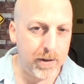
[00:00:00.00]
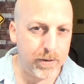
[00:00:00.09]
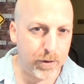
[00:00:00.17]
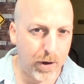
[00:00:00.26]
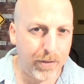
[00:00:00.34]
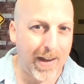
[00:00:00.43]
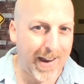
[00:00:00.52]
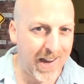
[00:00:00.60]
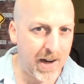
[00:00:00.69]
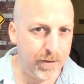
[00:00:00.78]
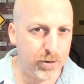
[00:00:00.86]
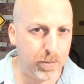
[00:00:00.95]
They're not that
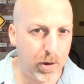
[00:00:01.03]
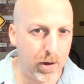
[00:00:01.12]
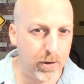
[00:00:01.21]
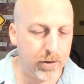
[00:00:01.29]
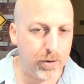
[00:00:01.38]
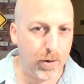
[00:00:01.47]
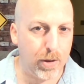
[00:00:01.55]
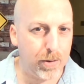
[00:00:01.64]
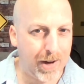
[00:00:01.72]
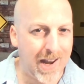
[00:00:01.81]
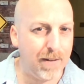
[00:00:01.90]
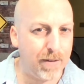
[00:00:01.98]
kind of a sporting goods store. They're
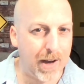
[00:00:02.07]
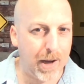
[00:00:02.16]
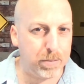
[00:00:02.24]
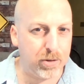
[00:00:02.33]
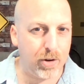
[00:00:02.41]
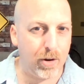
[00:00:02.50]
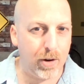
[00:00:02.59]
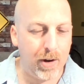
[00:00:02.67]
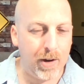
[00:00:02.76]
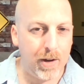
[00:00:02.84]
kind of a hipster,